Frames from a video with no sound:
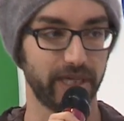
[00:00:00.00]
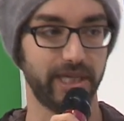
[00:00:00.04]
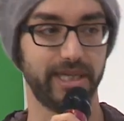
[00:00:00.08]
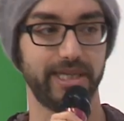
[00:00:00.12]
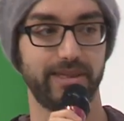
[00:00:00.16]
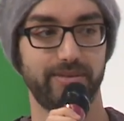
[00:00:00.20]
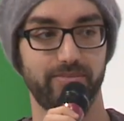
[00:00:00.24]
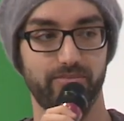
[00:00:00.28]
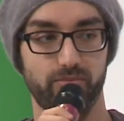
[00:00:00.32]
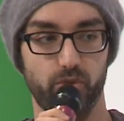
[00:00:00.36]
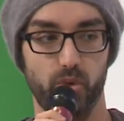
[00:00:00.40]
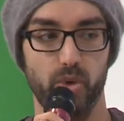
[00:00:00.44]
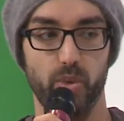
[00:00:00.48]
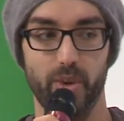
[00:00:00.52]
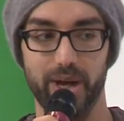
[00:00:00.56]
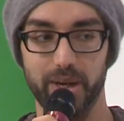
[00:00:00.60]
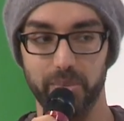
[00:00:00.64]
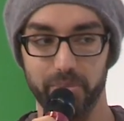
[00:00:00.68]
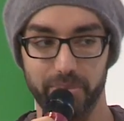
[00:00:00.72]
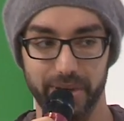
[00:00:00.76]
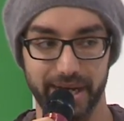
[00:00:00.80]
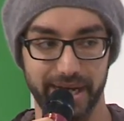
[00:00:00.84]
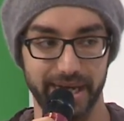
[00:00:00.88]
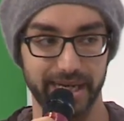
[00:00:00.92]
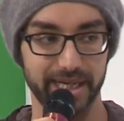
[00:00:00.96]
and we
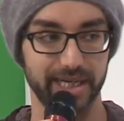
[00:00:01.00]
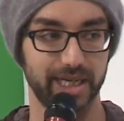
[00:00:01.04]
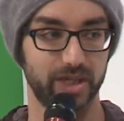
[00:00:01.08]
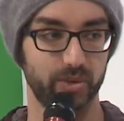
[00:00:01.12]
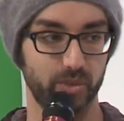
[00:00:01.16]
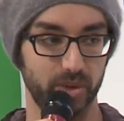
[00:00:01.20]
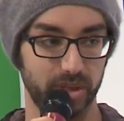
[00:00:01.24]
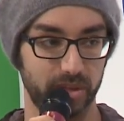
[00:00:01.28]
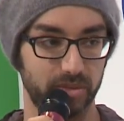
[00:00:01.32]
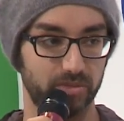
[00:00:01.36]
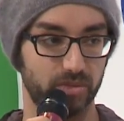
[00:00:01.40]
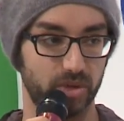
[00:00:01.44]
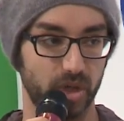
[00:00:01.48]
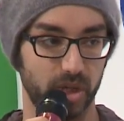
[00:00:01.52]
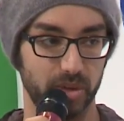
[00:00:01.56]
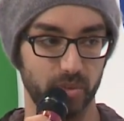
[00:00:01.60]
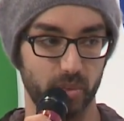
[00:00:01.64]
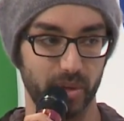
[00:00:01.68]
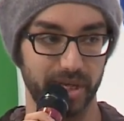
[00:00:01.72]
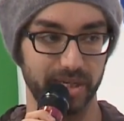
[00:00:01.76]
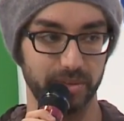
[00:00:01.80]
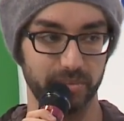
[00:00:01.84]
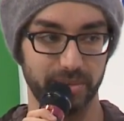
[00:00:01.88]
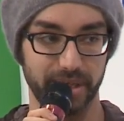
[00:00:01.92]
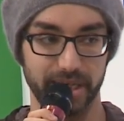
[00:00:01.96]
went back, and we
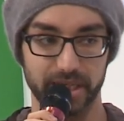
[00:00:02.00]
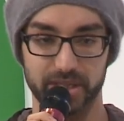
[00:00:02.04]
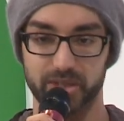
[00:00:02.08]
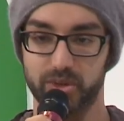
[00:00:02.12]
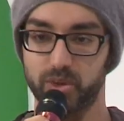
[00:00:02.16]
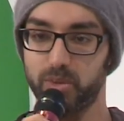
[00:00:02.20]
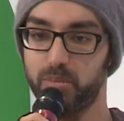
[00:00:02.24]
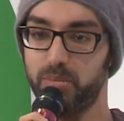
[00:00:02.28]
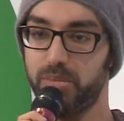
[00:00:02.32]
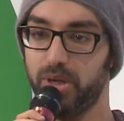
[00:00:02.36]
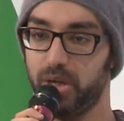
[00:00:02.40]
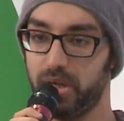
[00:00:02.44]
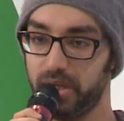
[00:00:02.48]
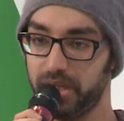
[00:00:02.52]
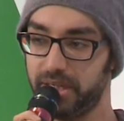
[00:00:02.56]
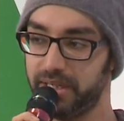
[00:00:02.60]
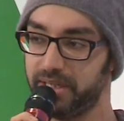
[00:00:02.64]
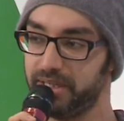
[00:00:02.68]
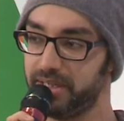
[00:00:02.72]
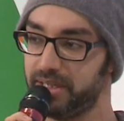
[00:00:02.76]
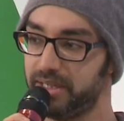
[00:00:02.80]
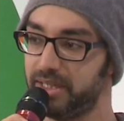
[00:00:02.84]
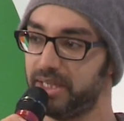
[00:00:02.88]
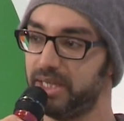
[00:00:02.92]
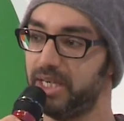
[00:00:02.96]
went back to
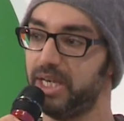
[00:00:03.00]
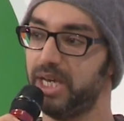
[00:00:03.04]
Berlin,